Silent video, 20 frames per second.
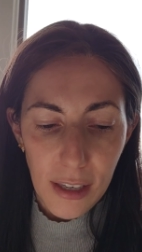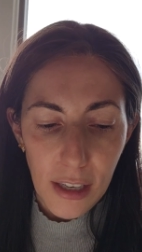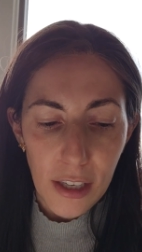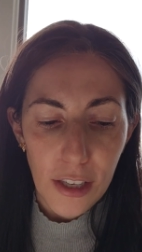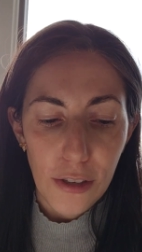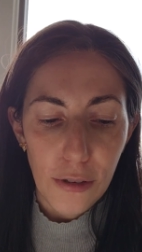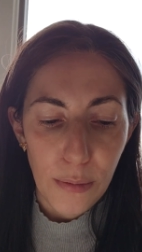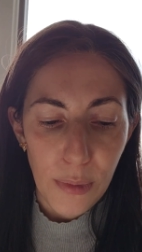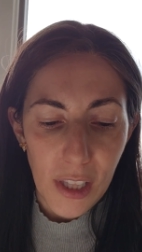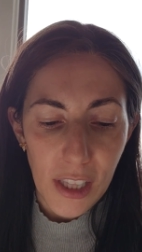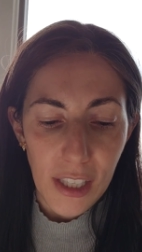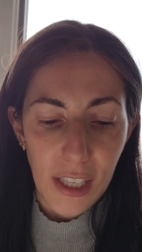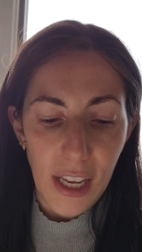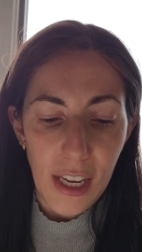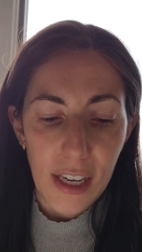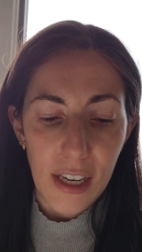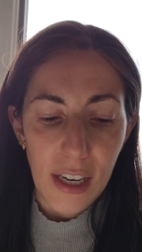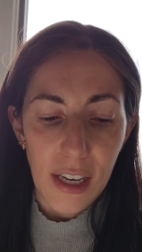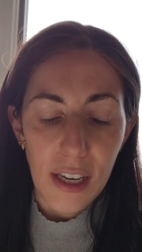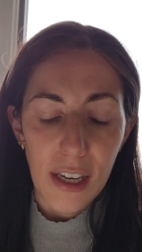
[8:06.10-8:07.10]

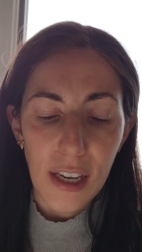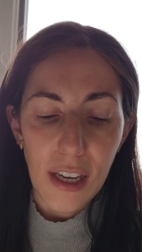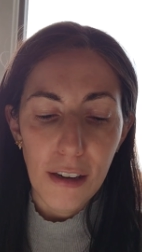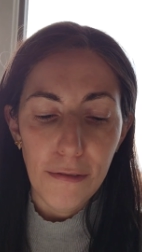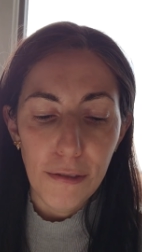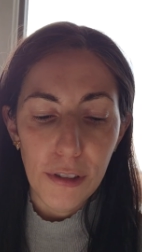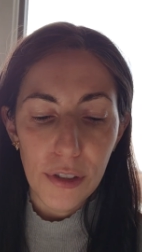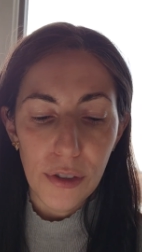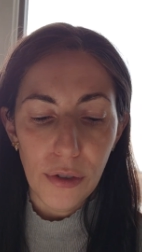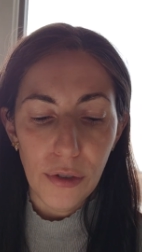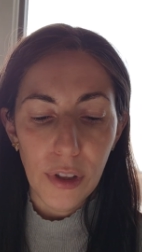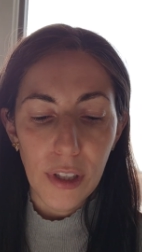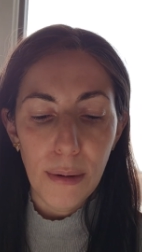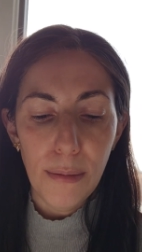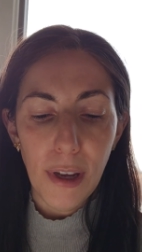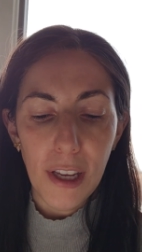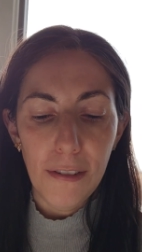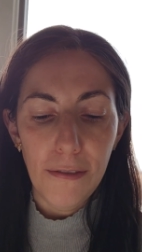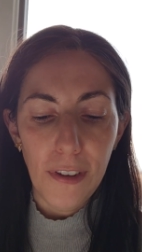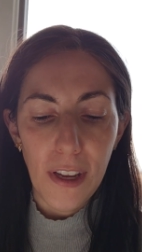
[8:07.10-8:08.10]
humiliated. It was only
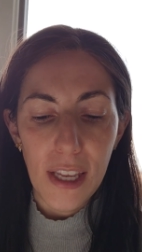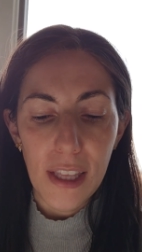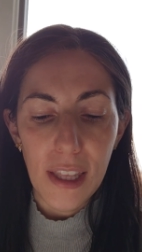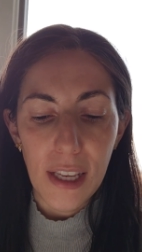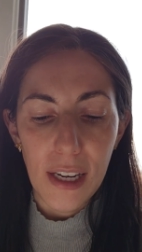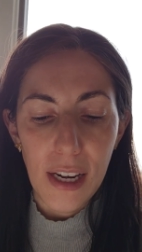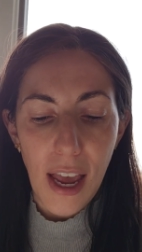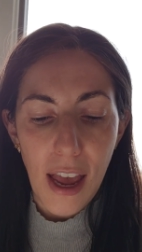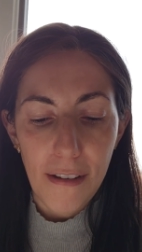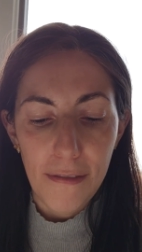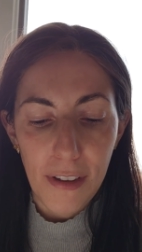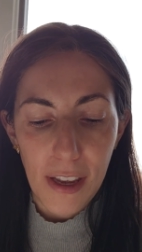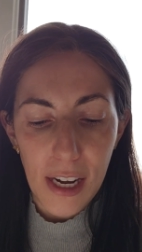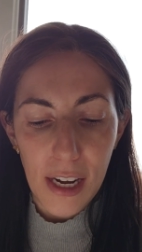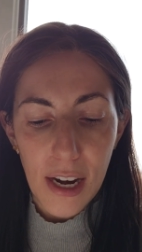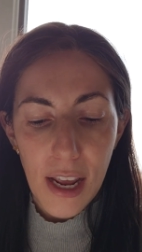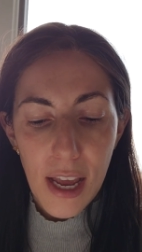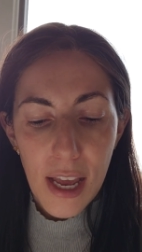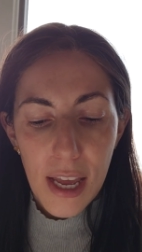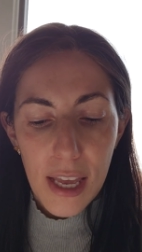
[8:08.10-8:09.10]
my faith in
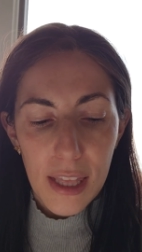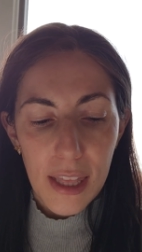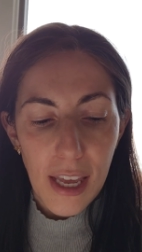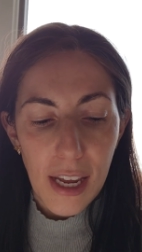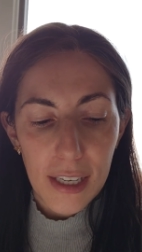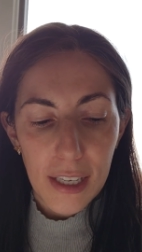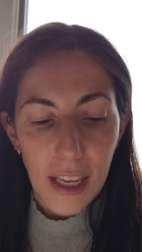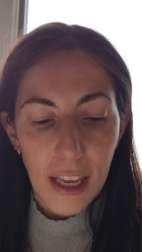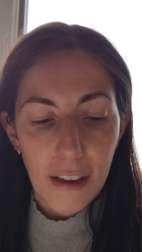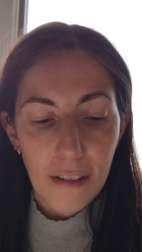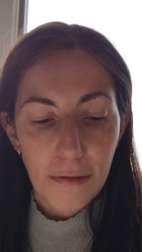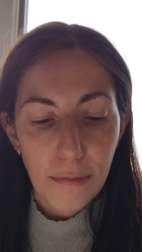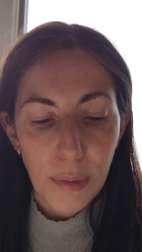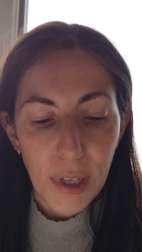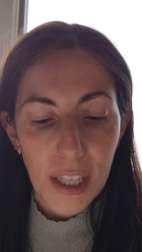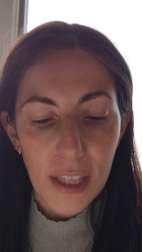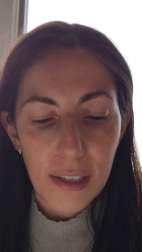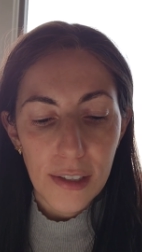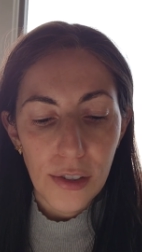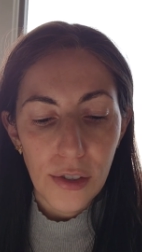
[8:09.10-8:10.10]
heaven that gave
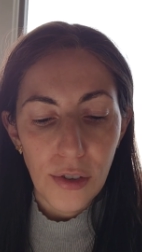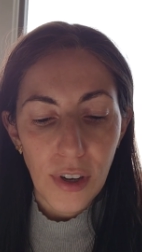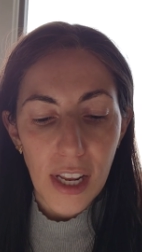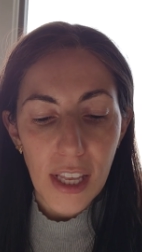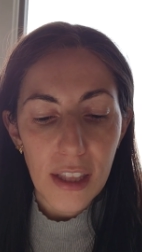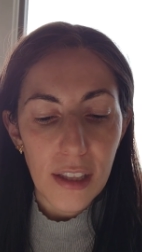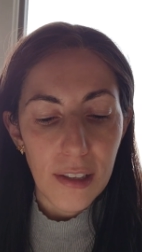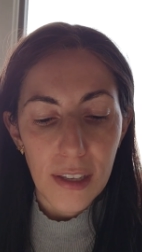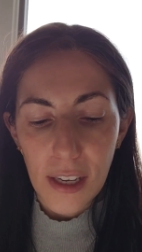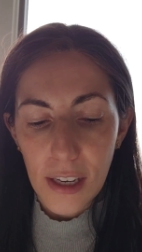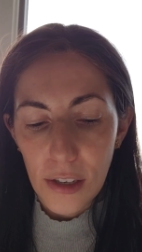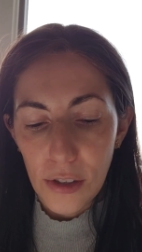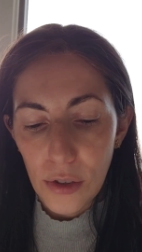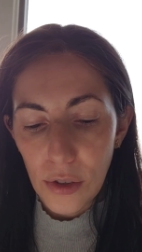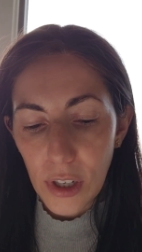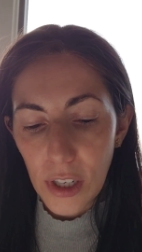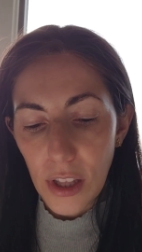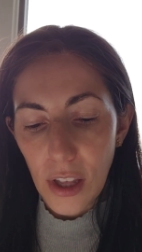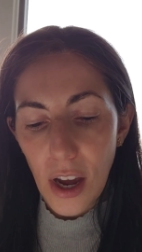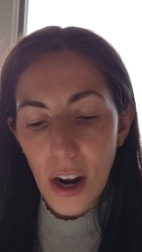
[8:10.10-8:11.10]
me the strength to
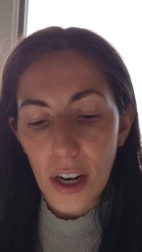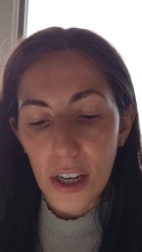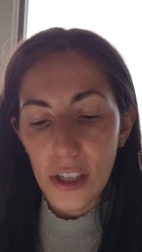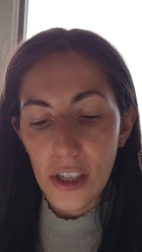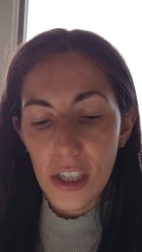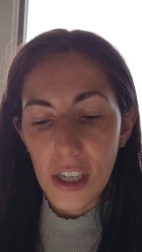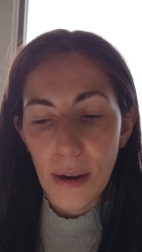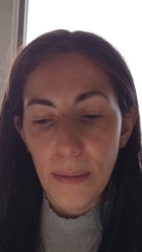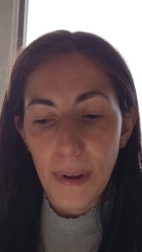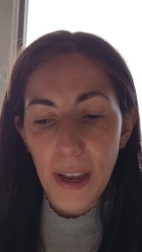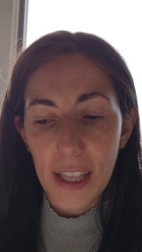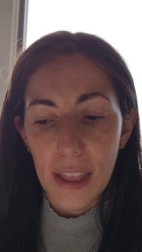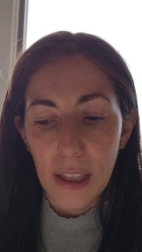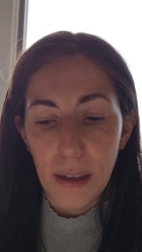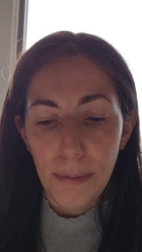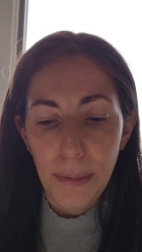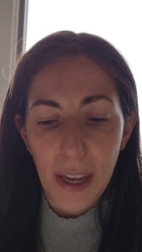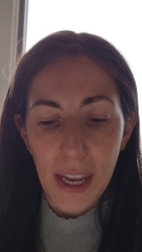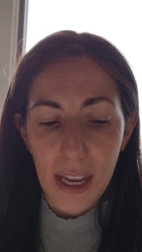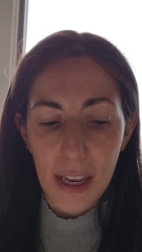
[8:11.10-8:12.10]
endure the hardship and
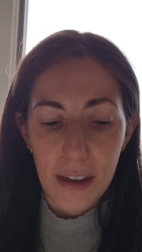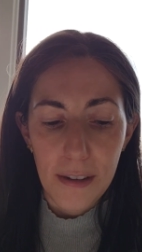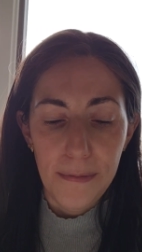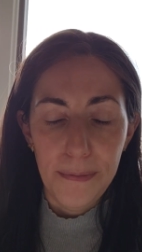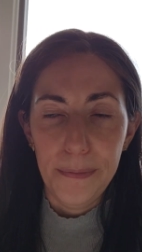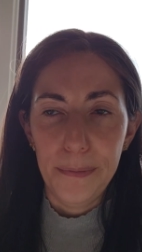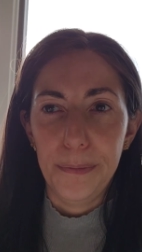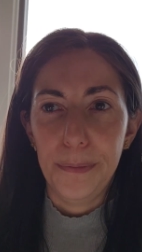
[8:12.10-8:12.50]
the pain.